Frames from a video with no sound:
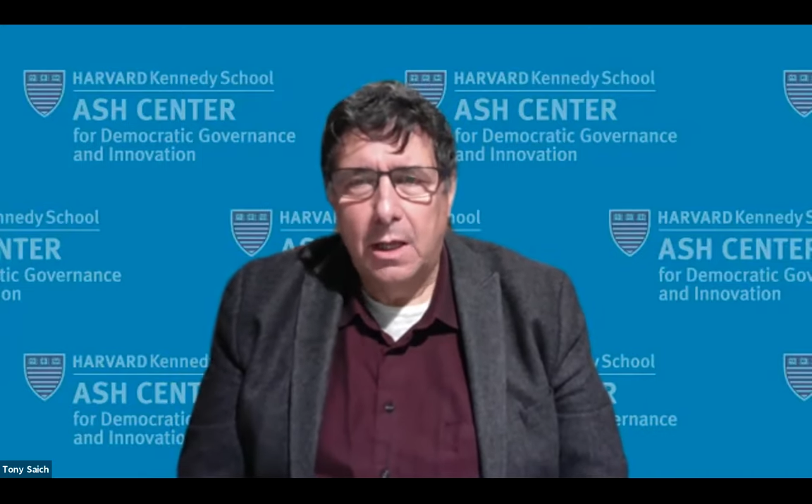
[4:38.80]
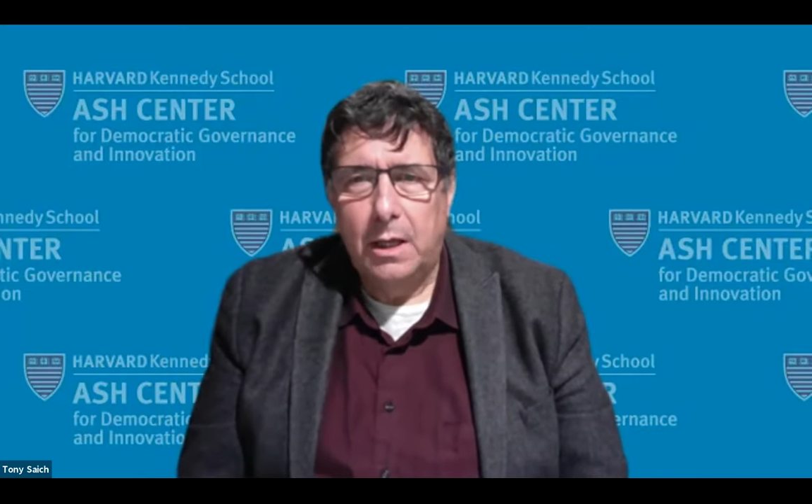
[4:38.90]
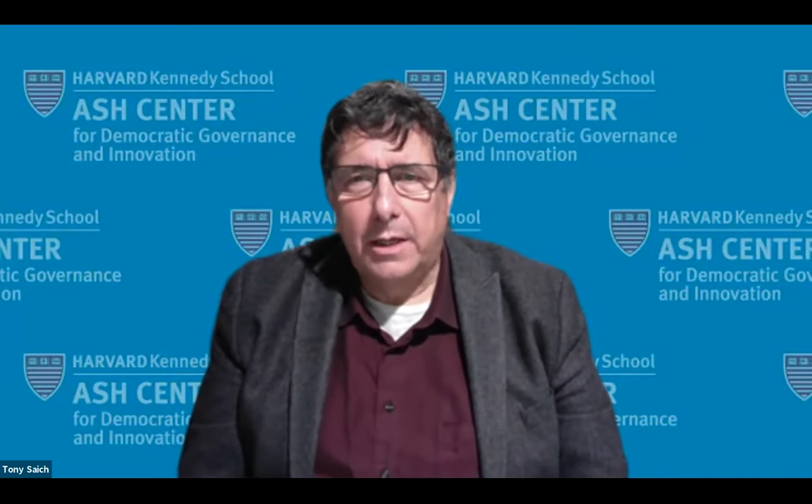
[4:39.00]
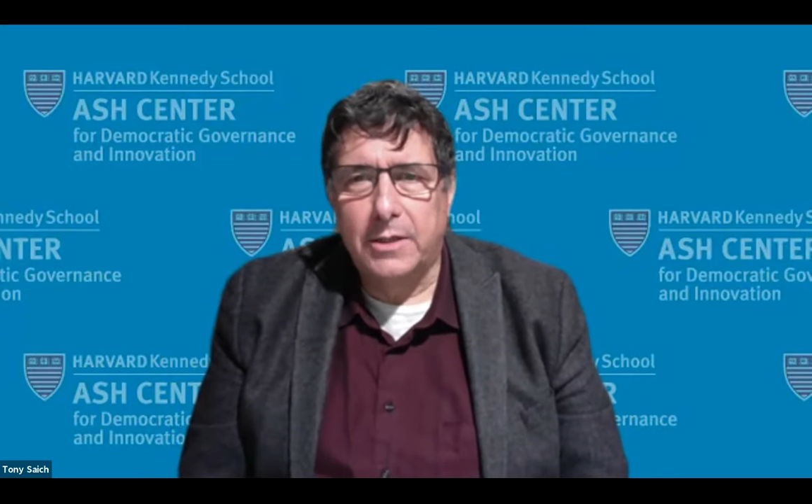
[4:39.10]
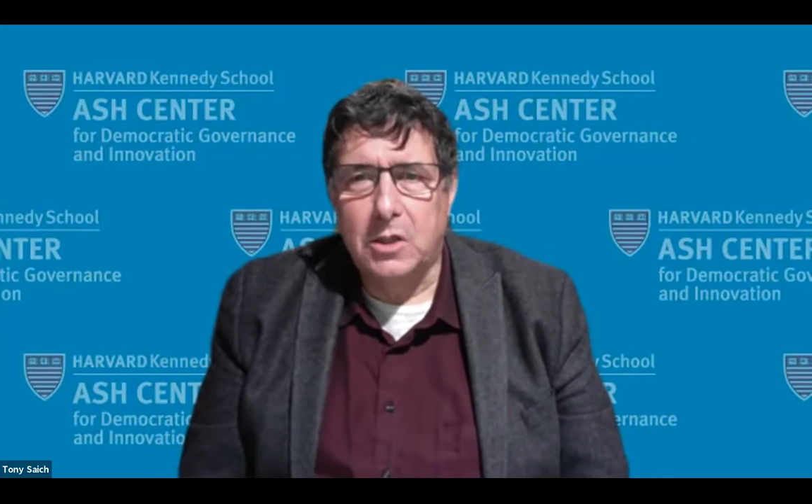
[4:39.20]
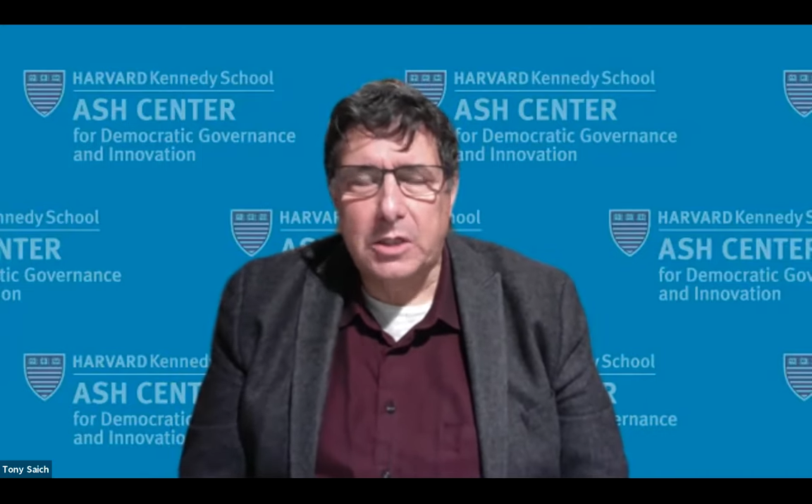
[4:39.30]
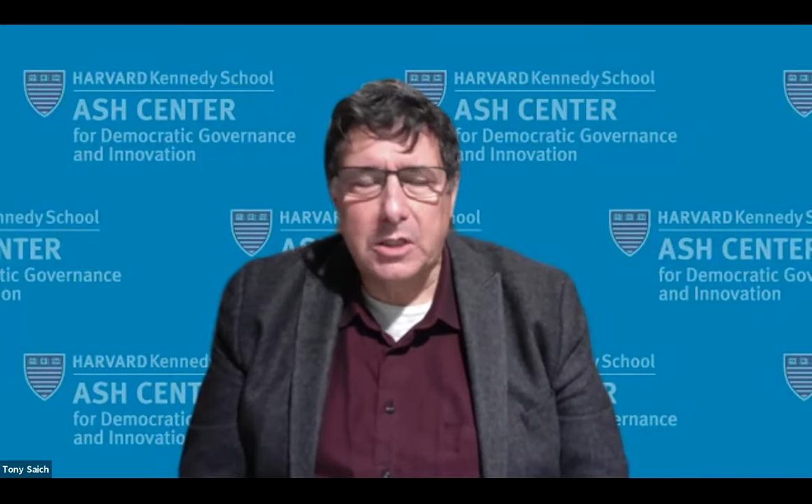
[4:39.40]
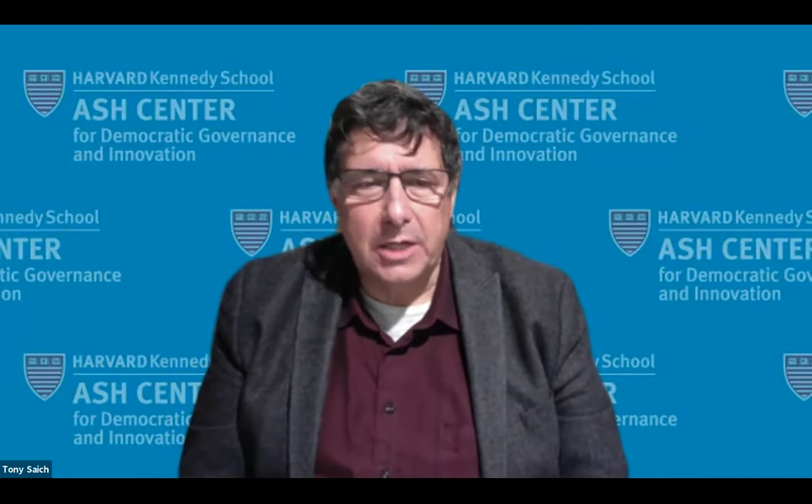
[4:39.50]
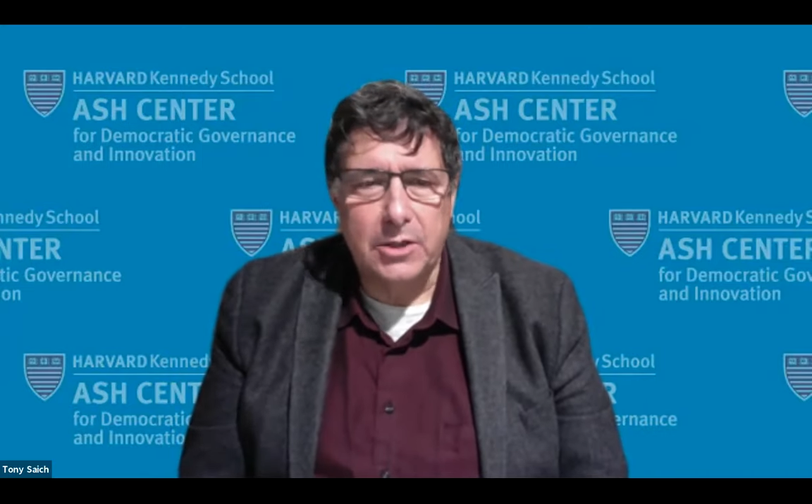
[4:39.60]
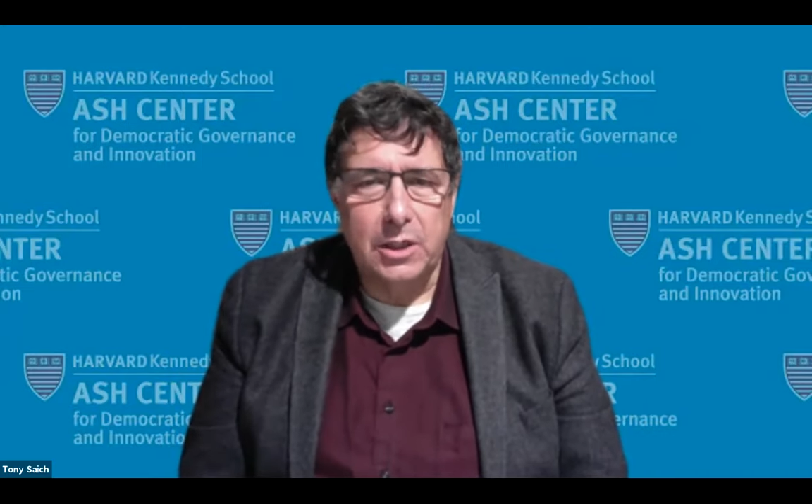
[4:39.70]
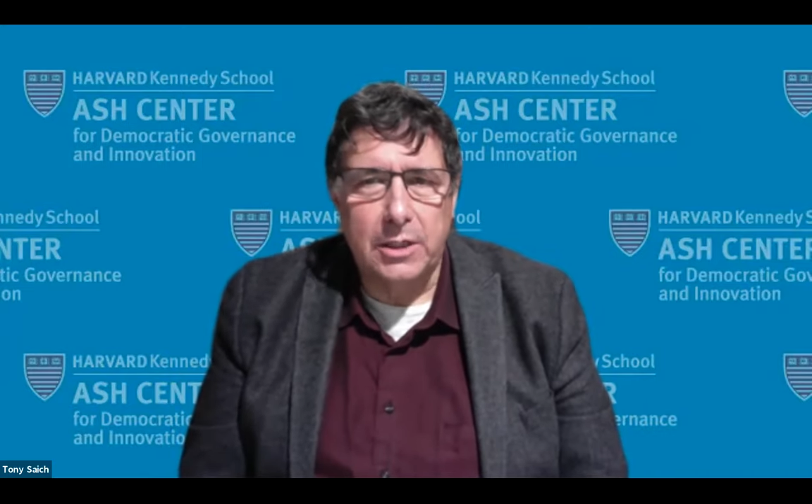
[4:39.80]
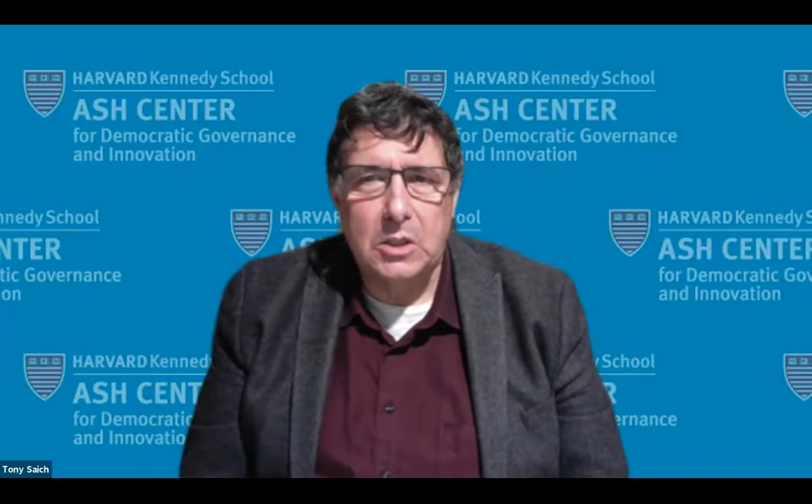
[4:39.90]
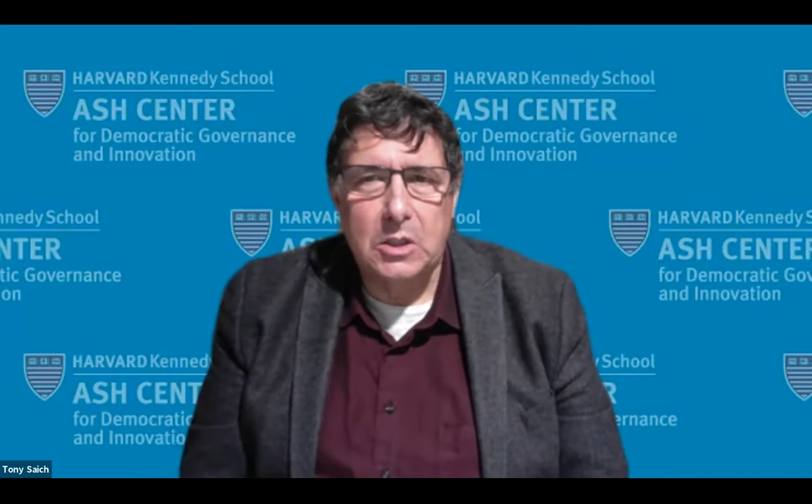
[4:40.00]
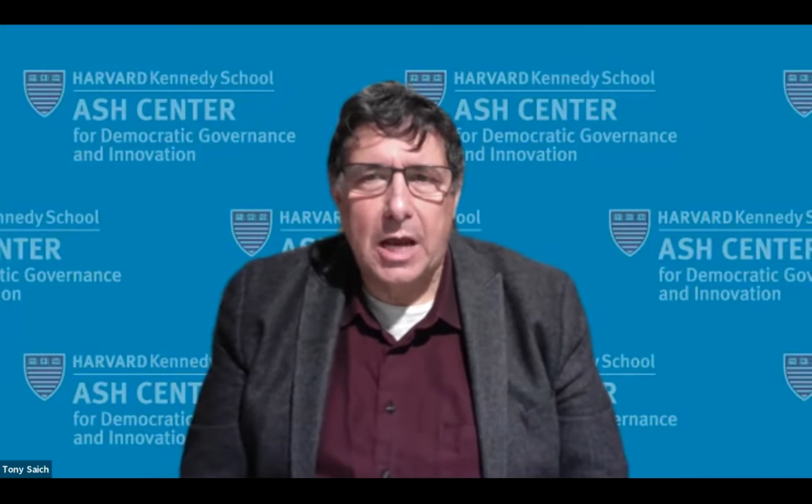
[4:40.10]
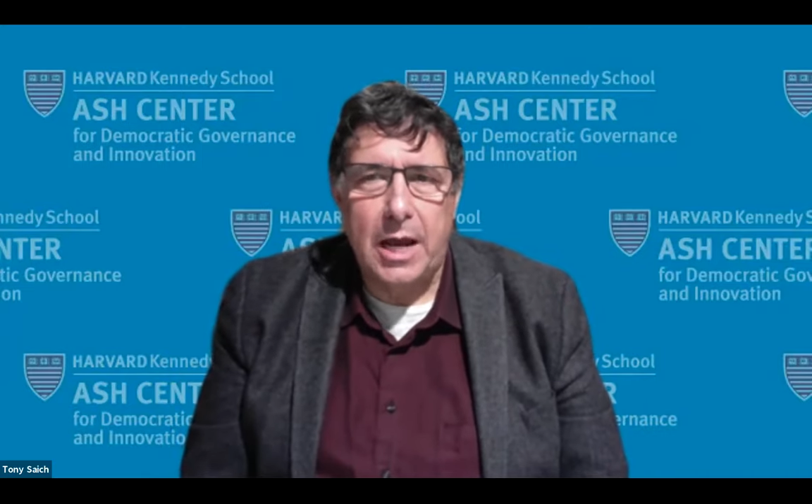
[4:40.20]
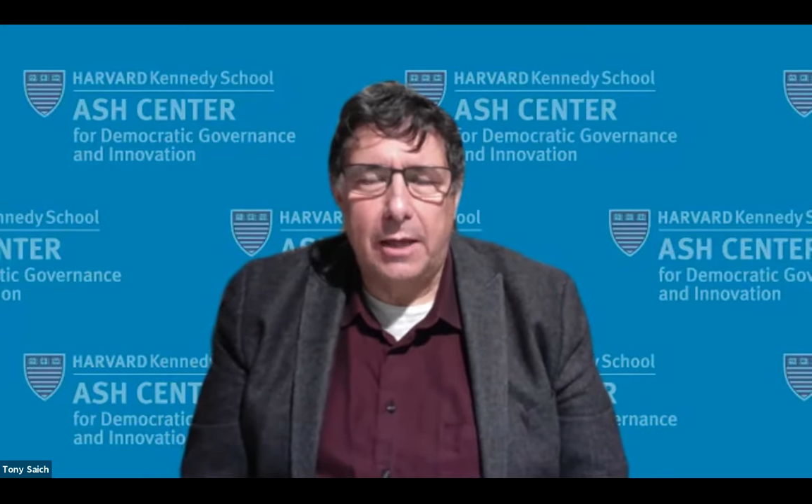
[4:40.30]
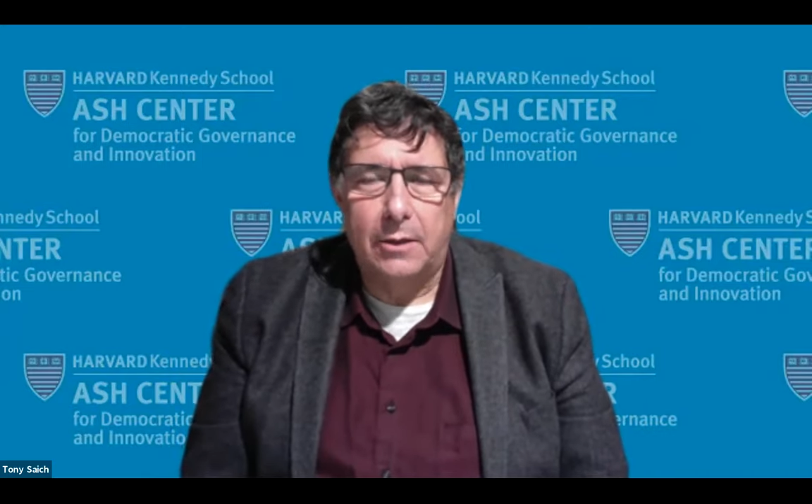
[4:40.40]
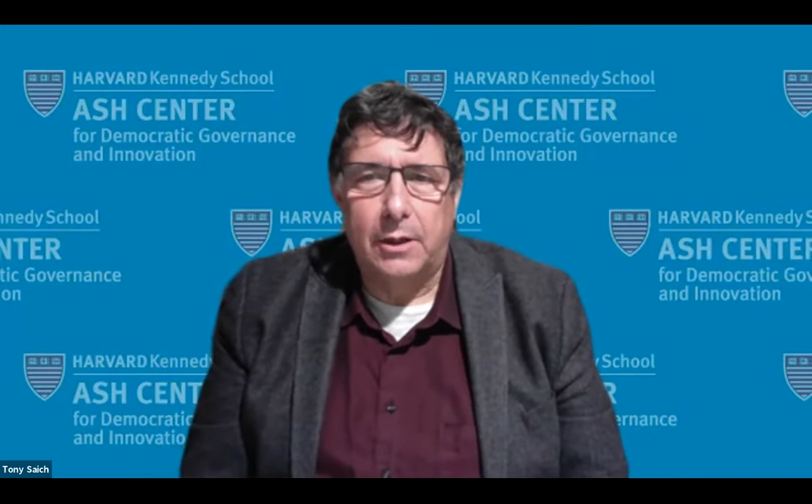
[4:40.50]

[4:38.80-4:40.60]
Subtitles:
is it's essentially saying